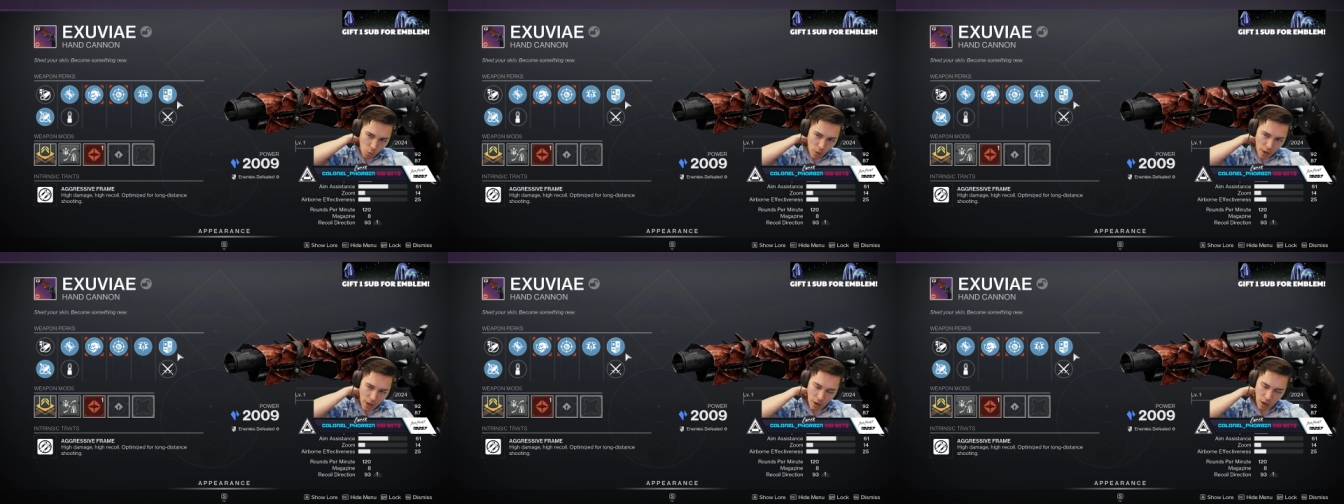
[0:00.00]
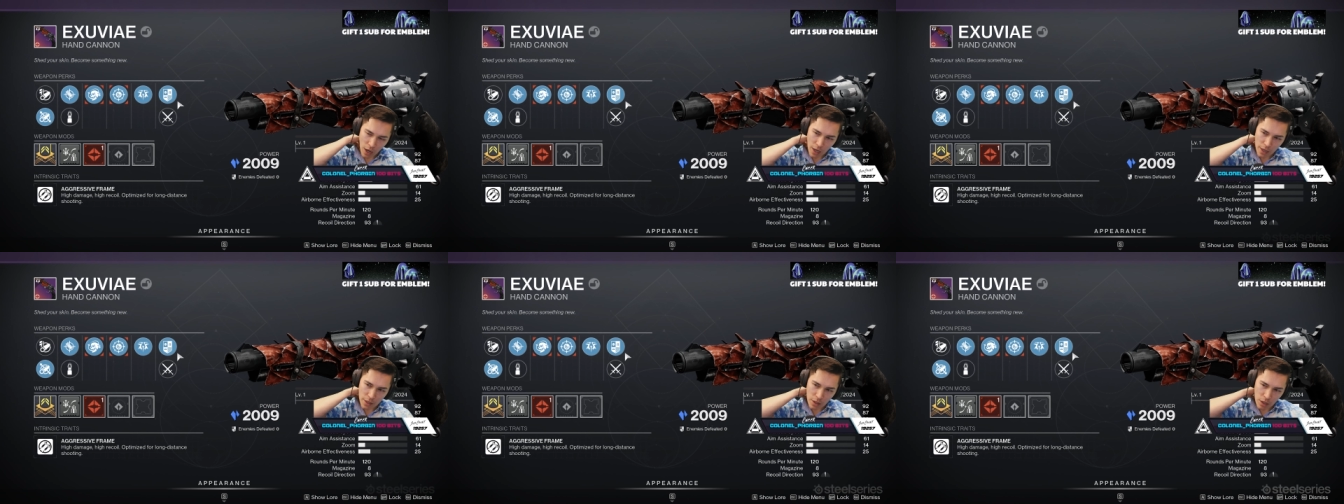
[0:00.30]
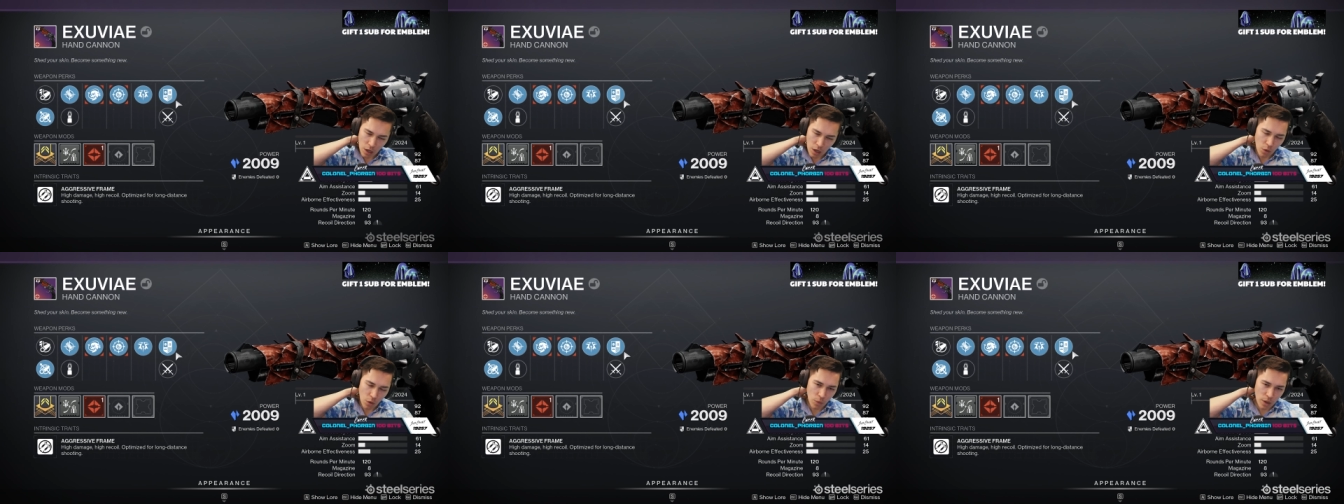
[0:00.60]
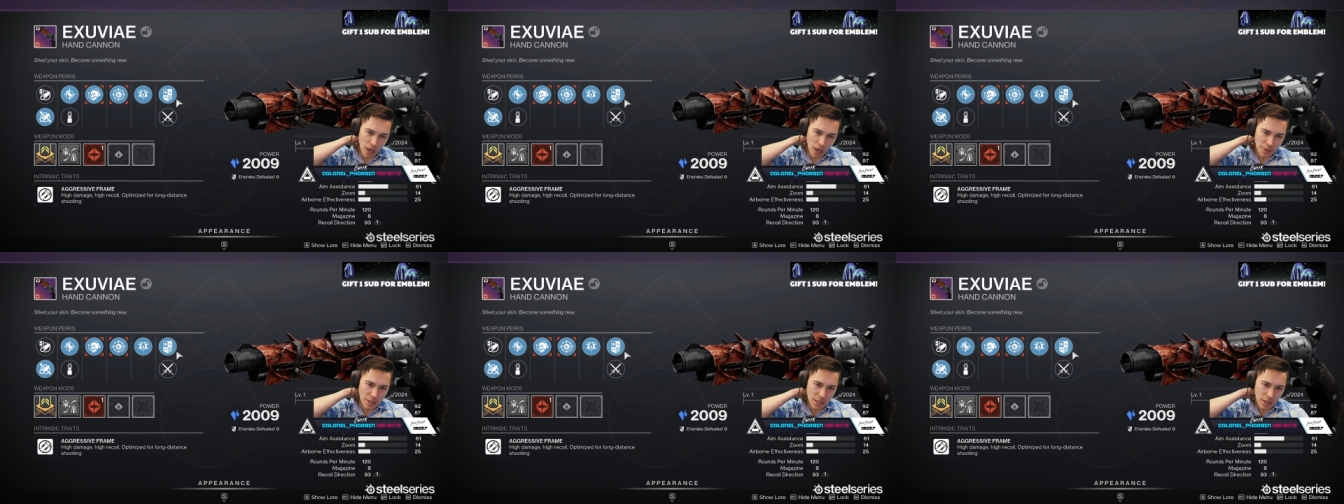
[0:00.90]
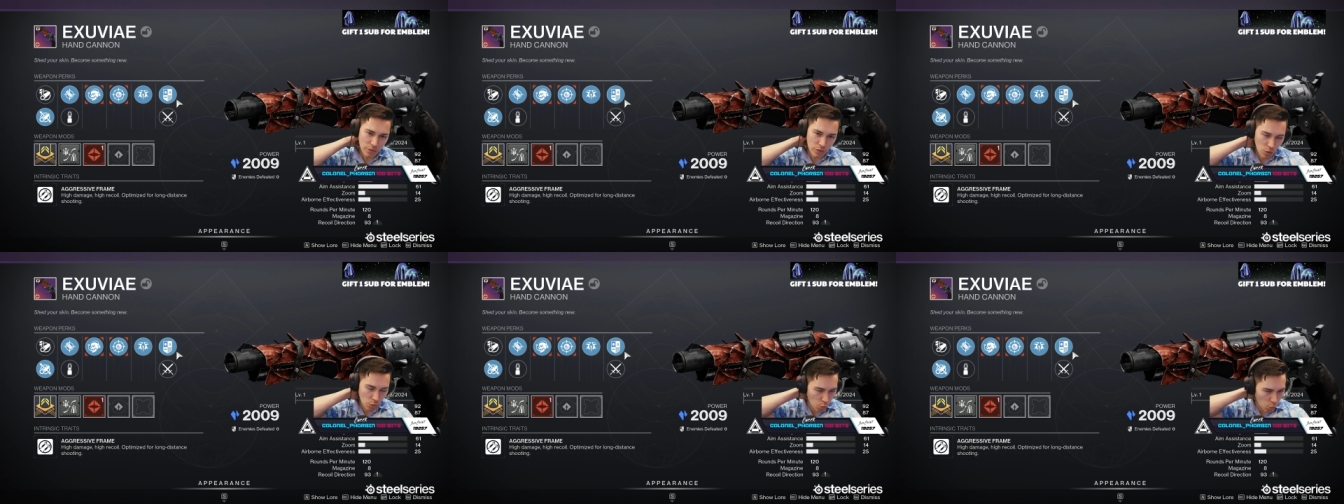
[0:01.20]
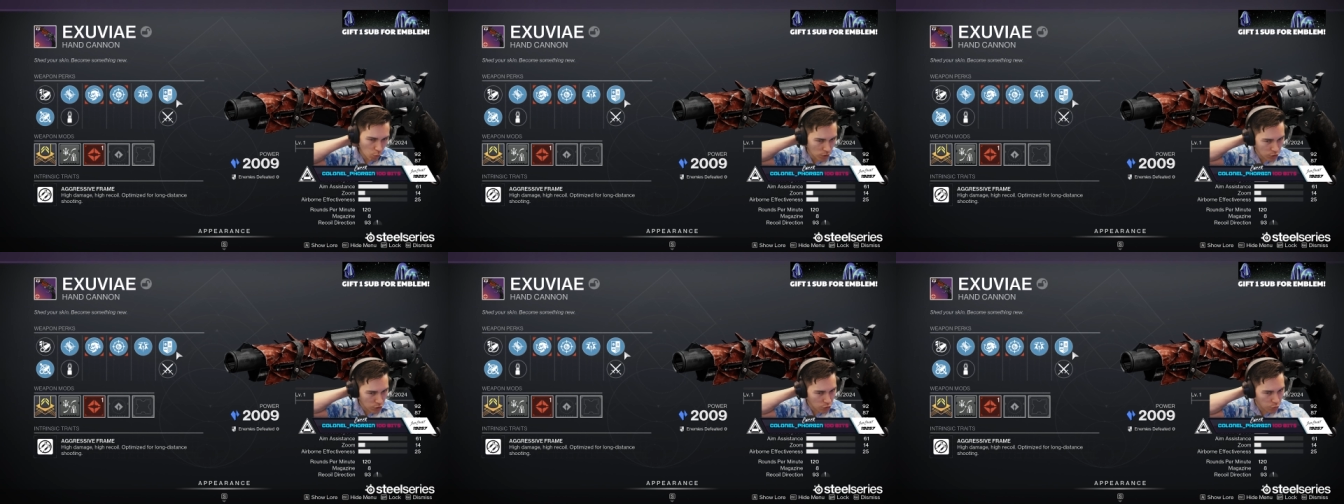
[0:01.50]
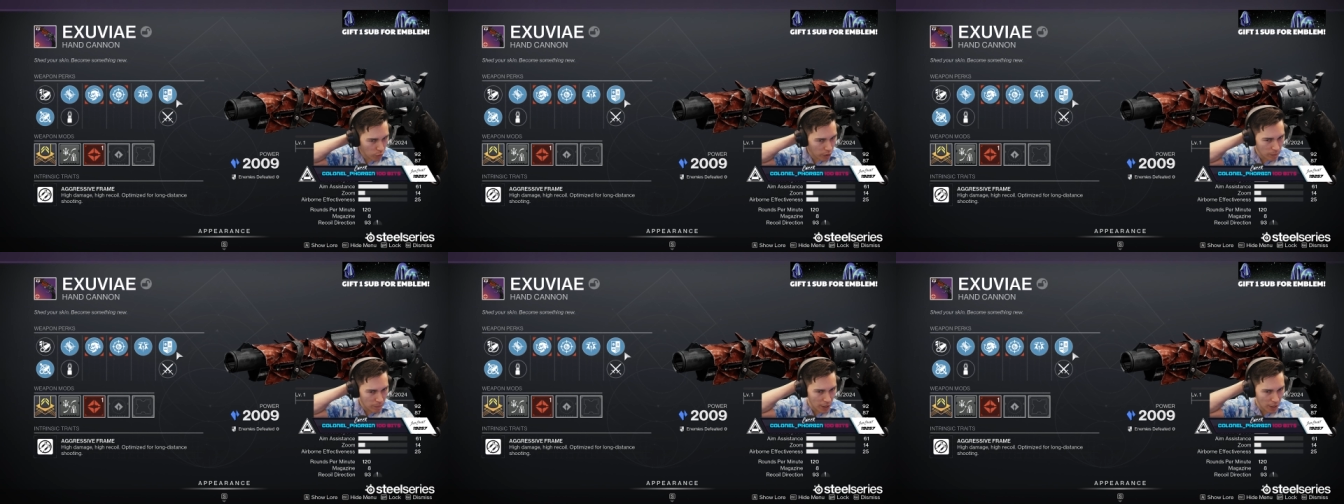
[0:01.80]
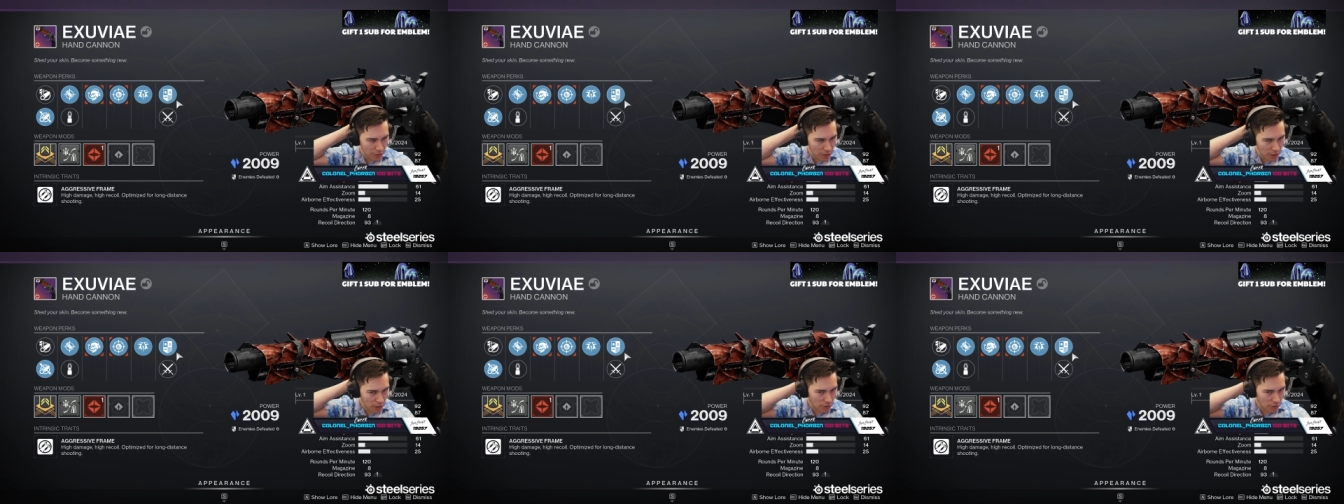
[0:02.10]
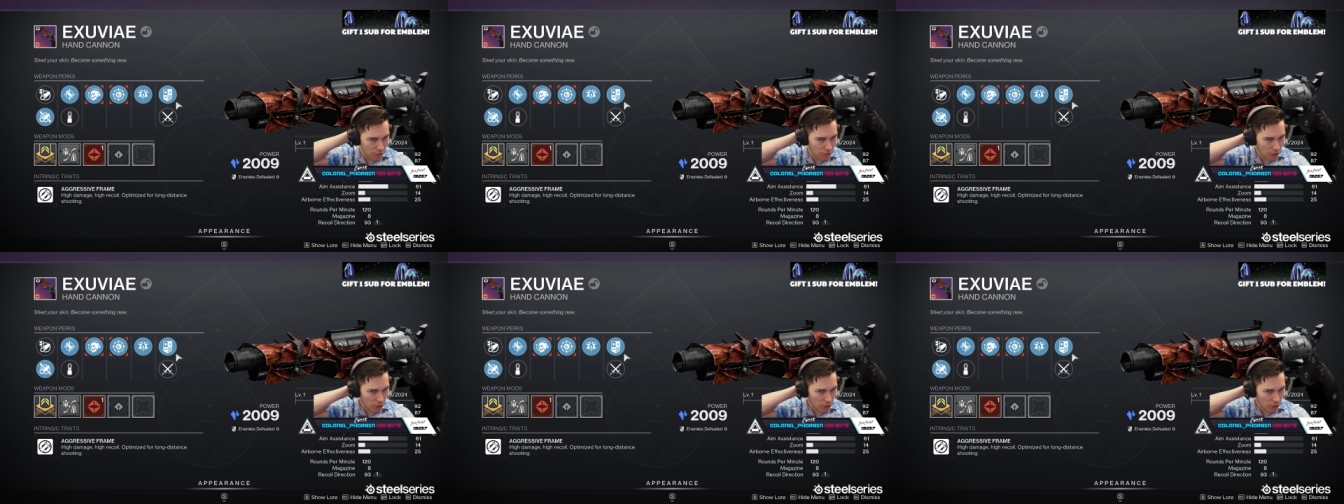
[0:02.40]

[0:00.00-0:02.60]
Well, you know, when I think of the 120 meta, I think of